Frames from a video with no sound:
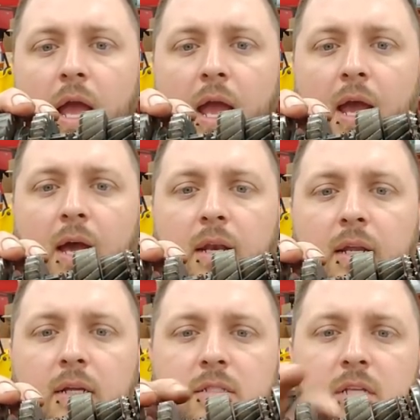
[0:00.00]

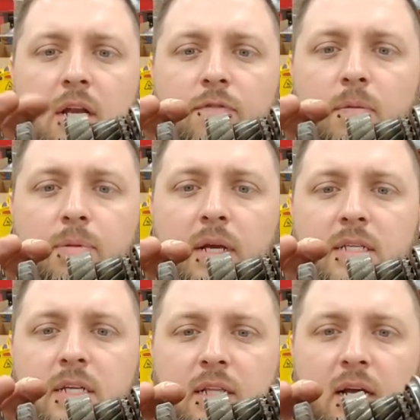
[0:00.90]
And instead of
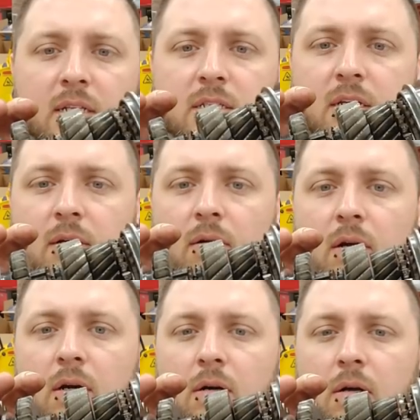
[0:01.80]
replacing that
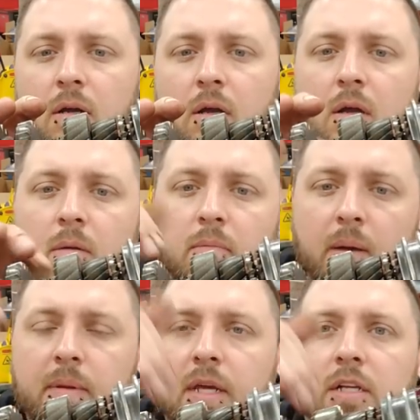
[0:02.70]
synchro,
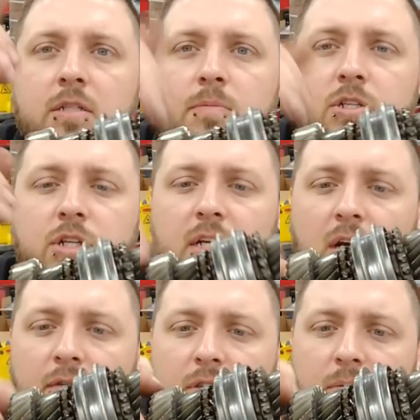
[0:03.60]
maybe they just machined
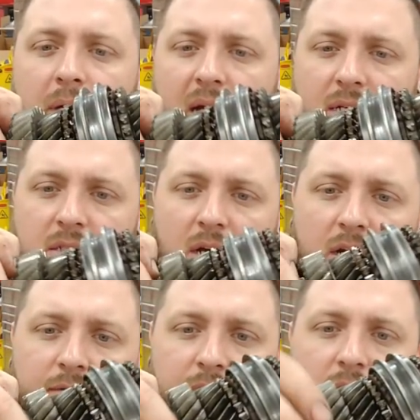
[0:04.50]
off the back side
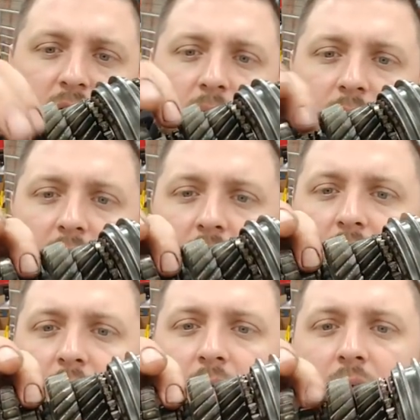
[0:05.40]
of it or something.
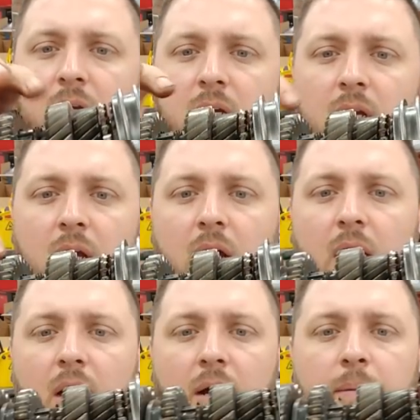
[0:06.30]

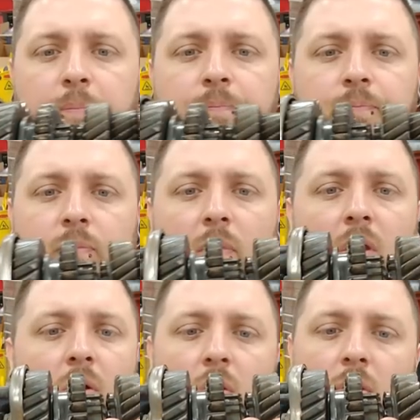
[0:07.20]
Um,
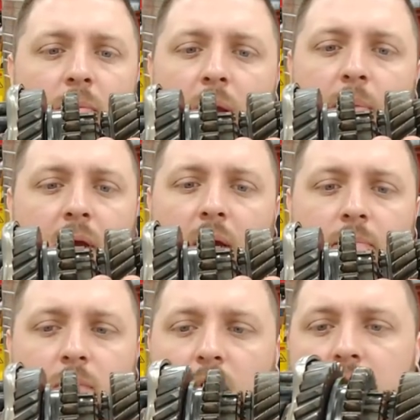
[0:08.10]
or maybe
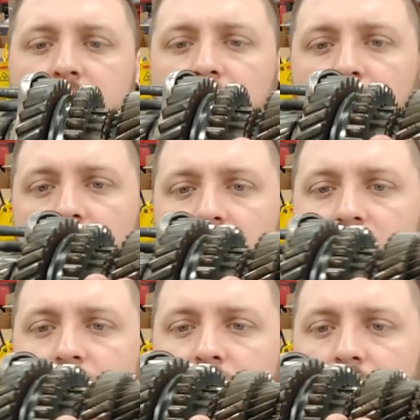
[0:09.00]
I'm crazy and that's
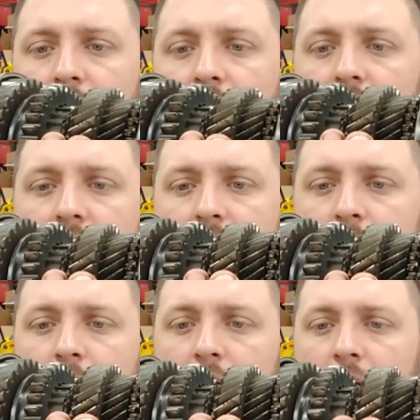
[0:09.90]
just the way it is.
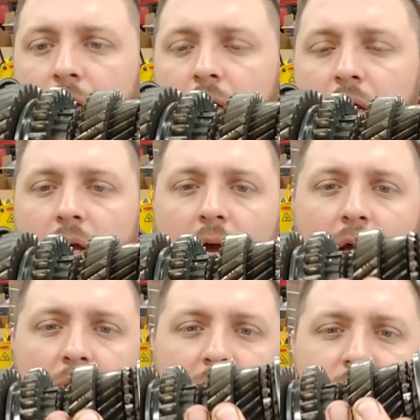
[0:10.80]
But
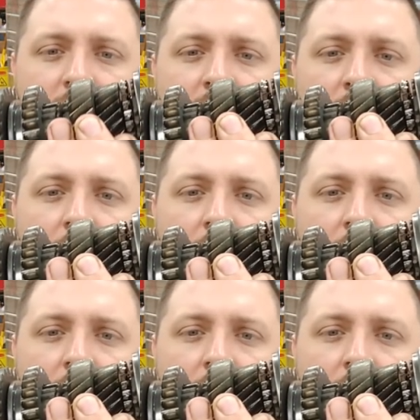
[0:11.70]
uh, it just